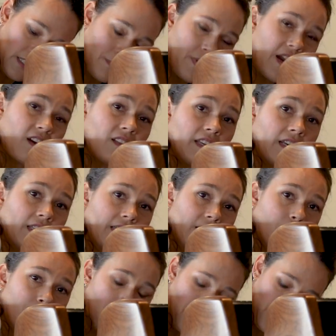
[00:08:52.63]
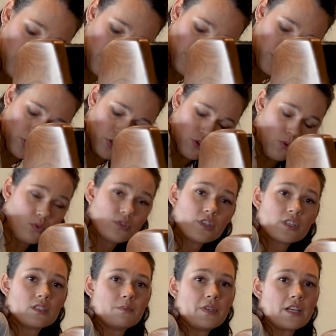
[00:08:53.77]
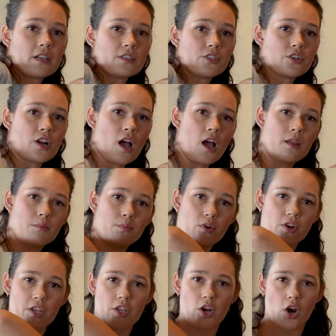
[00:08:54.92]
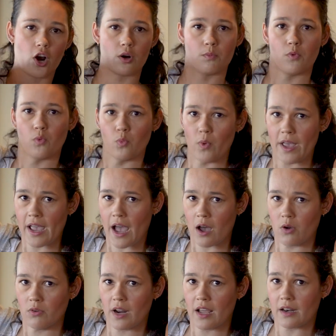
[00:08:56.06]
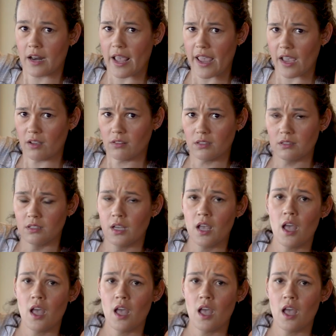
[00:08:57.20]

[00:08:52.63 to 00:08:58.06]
is apparently a little bit better on your shoulders because you're not putting your arm way out at an angle,